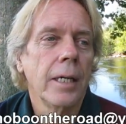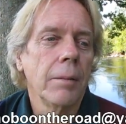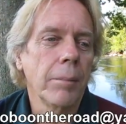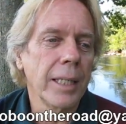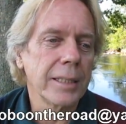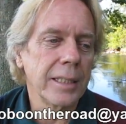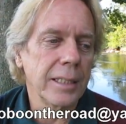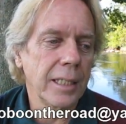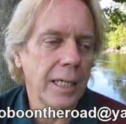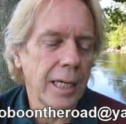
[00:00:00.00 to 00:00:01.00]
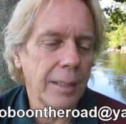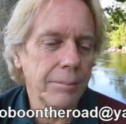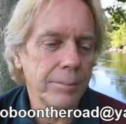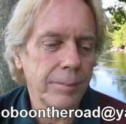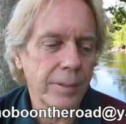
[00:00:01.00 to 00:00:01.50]
But
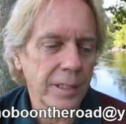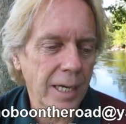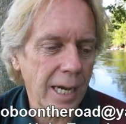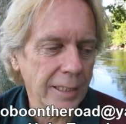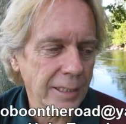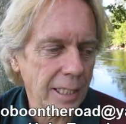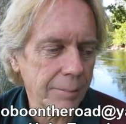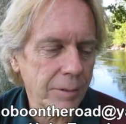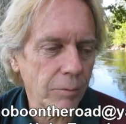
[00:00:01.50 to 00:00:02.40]
the concept